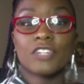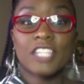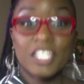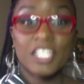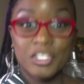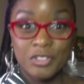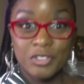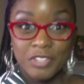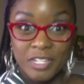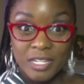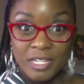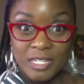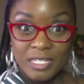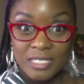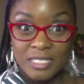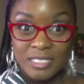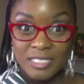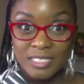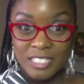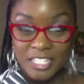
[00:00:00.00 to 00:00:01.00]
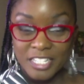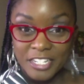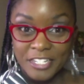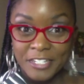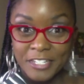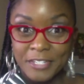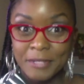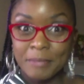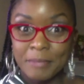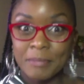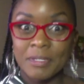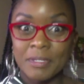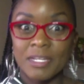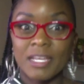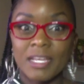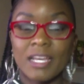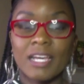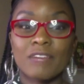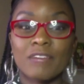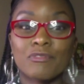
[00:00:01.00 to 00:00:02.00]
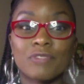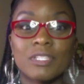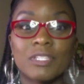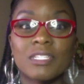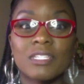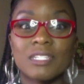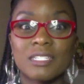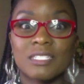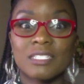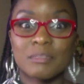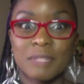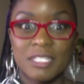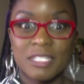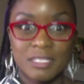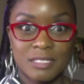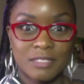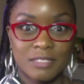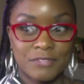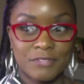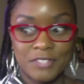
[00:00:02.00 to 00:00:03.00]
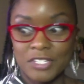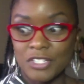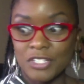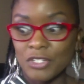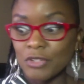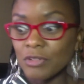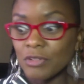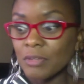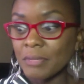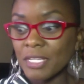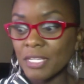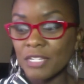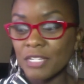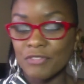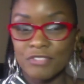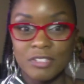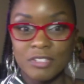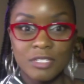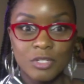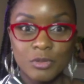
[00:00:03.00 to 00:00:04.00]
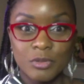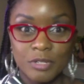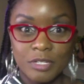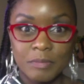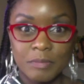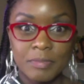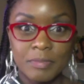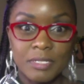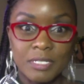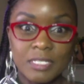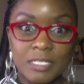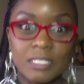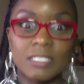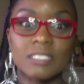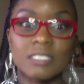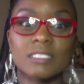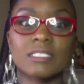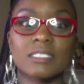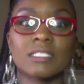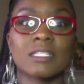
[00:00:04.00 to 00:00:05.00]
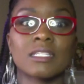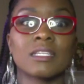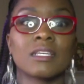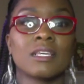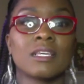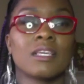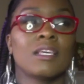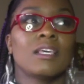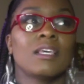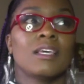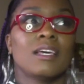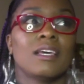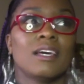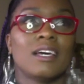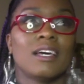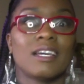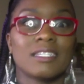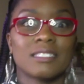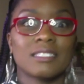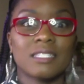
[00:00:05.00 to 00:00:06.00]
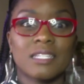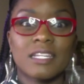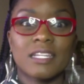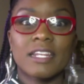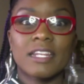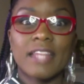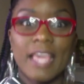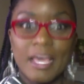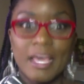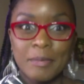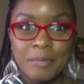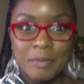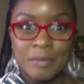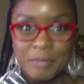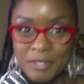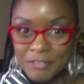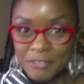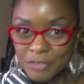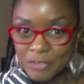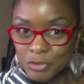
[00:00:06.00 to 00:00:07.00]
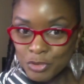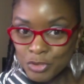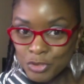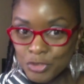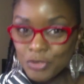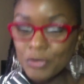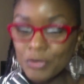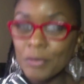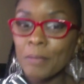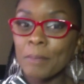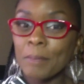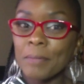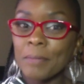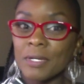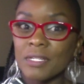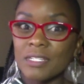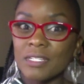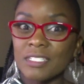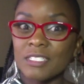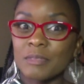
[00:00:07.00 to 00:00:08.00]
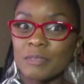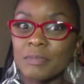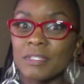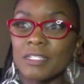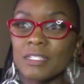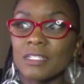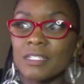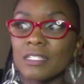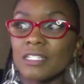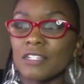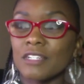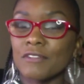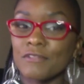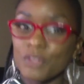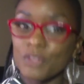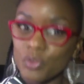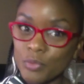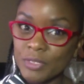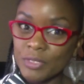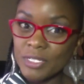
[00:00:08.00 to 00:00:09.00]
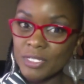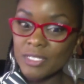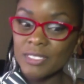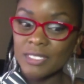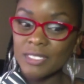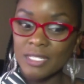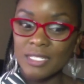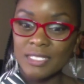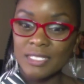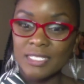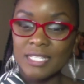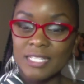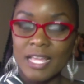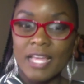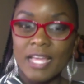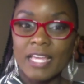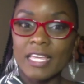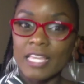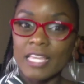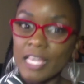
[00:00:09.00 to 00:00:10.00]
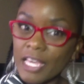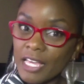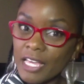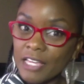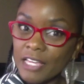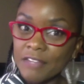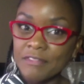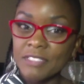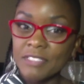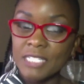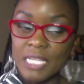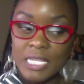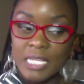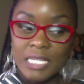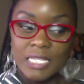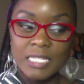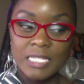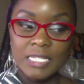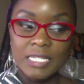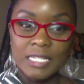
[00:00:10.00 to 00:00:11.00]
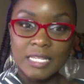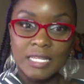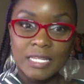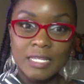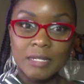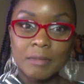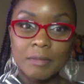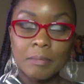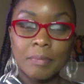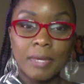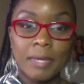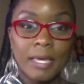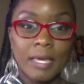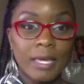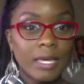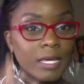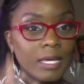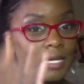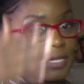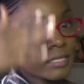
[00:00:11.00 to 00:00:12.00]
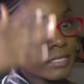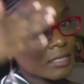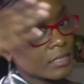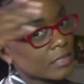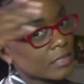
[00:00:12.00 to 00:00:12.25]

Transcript: you guys, I really need to make this video and make it really quick because I see a nap in my future, but it's been a few weeks since I have taken and passed